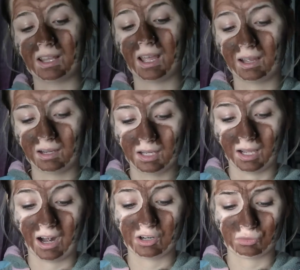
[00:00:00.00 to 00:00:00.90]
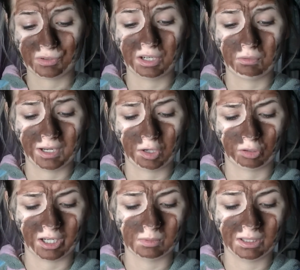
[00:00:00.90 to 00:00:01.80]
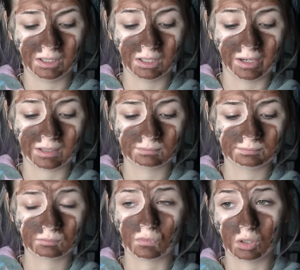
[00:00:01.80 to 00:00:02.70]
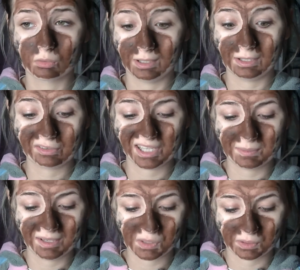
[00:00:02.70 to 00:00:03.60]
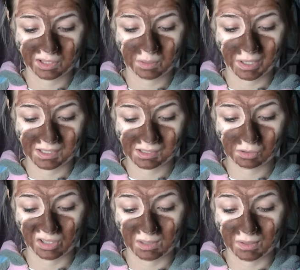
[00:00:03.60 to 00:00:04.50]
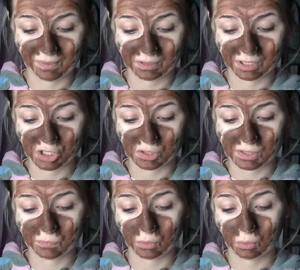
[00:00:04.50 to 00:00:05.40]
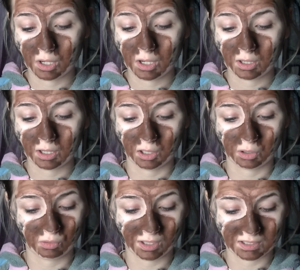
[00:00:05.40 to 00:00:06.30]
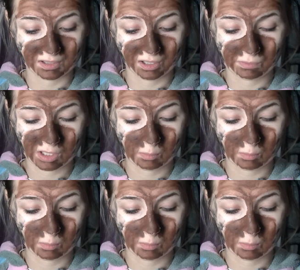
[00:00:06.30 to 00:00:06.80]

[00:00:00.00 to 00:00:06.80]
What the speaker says: there, and it's really creamy, like really creamy. It's one of the best creamy foundations for colour correcting that I've come